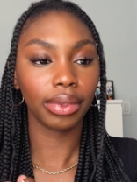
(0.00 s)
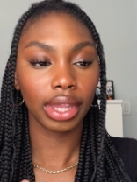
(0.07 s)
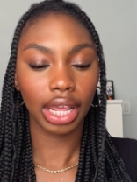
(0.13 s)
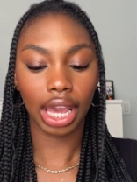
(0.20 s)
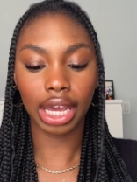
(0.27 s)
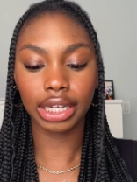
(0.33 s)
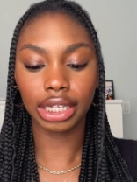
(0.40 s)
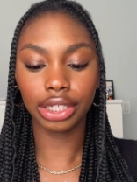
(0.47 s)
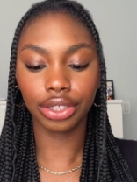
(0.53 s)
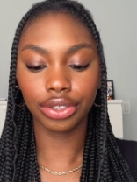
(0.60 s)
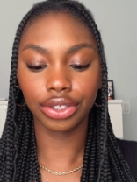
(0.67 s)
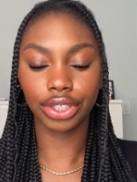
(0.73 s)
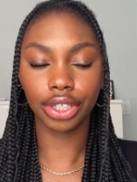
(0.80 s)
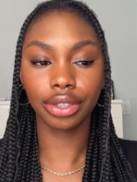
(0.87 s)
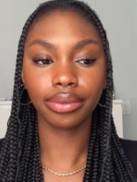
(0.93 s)
i did use
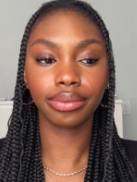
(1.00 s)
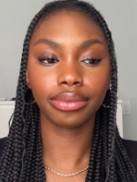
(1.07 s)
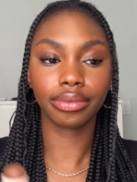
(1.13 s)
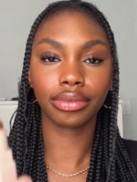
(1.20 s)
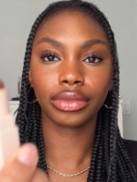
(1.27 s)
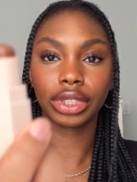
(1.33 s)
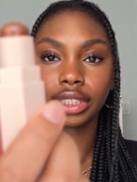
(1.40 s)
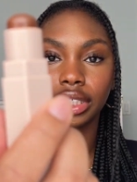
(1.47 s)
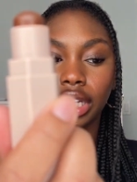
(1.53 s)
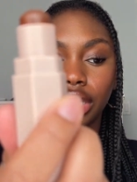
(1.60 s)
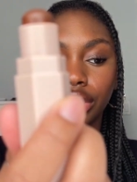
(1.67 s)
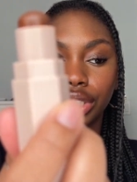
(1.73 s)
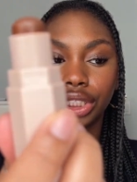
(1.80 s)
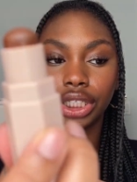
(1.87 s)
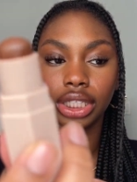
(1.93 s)
her this is how
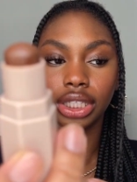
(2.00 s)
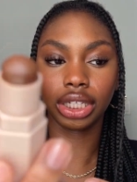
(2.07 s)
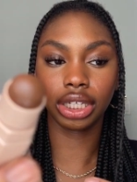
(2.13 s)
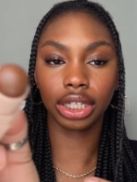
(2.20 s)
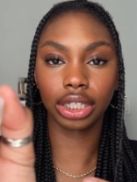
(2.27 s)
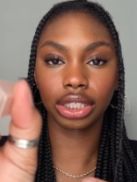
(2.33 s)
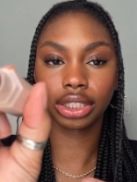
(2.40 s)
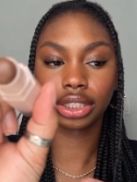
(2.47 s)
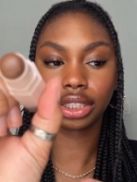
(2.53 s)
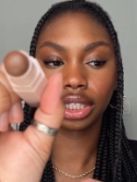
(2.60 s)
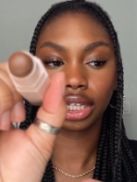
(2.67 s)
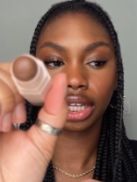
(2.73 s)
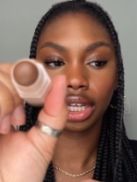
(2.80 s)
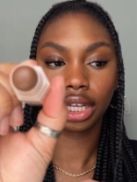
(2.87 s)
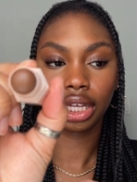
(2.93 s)
she looks
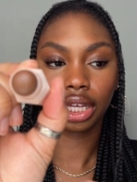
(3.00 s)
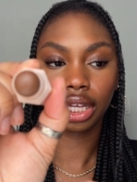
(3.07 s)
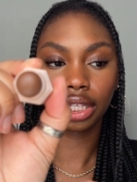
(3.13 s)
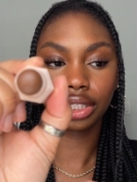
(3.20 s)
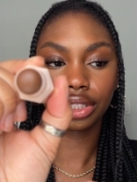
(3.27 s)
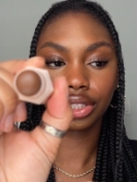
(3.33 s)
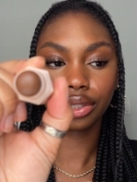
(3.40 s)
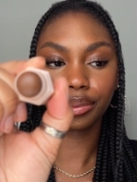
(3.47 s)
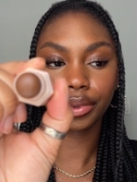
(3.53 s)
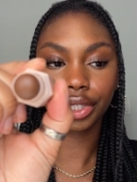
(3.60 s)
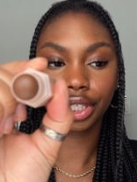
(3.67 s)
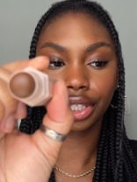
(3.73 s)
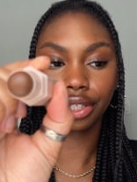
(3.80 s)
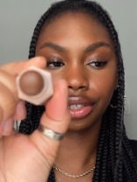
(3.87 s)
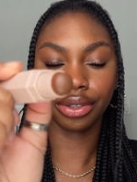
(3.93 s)
it's super
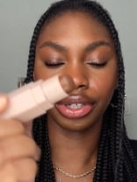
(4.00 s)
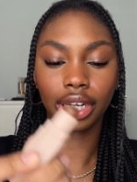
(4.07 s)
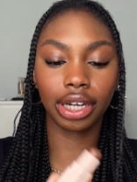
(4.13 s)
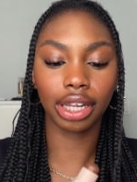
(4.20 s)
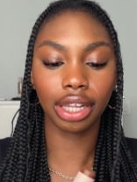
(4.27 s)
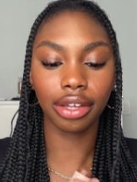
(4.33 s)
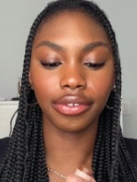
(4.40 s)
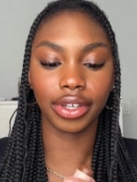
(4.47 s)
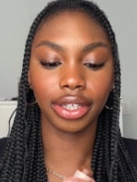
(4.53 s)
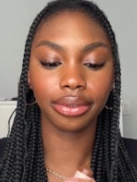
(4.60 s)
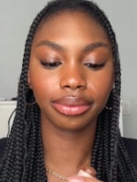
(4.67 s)
cute and i love it